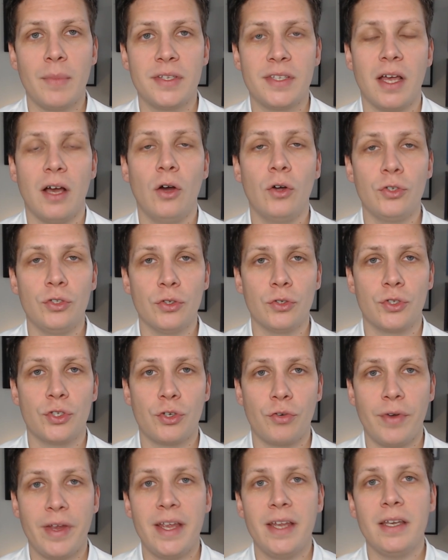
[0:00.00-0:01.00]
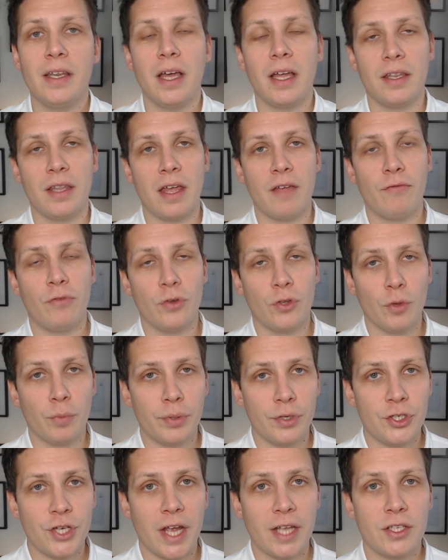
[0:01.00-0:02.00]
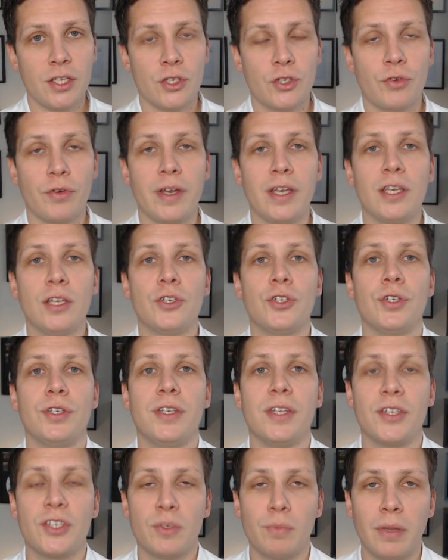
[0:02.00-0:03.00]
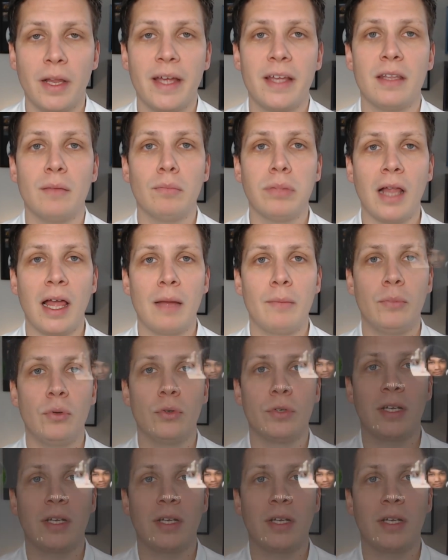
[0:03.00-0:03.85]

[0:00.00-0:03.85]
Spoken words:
is that on your screen, and therefore your projector screen, you should display the Blackboard